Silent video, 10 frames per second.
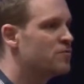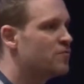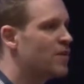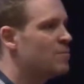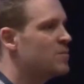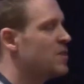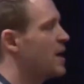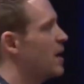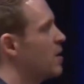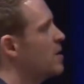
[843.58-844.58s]
from
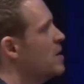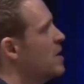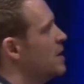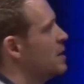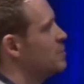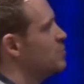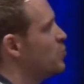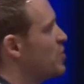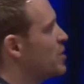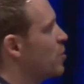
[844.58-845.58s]
their
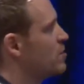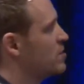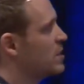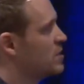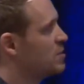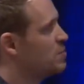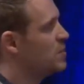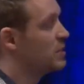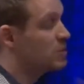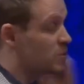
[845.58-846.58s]
precursors
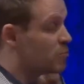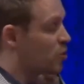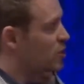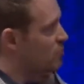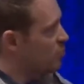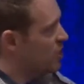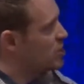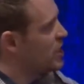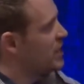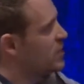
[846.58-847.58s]
and
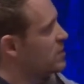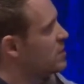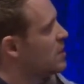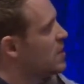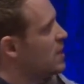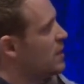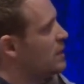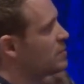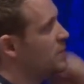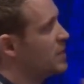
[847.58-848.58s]
progenitors
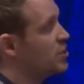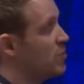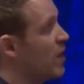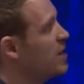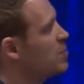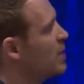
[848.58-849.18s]
in ghrelin